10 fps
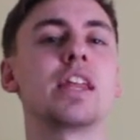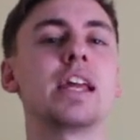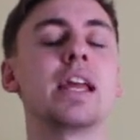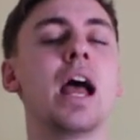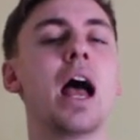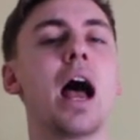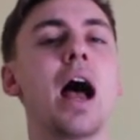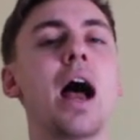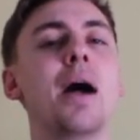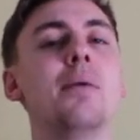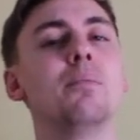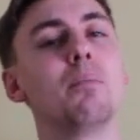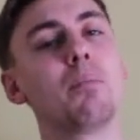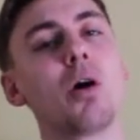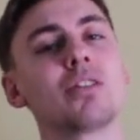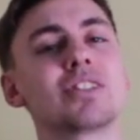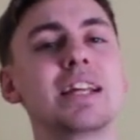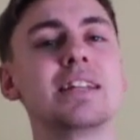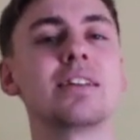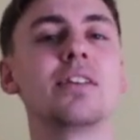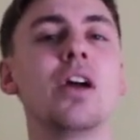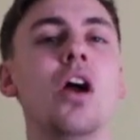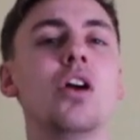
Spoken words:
the past season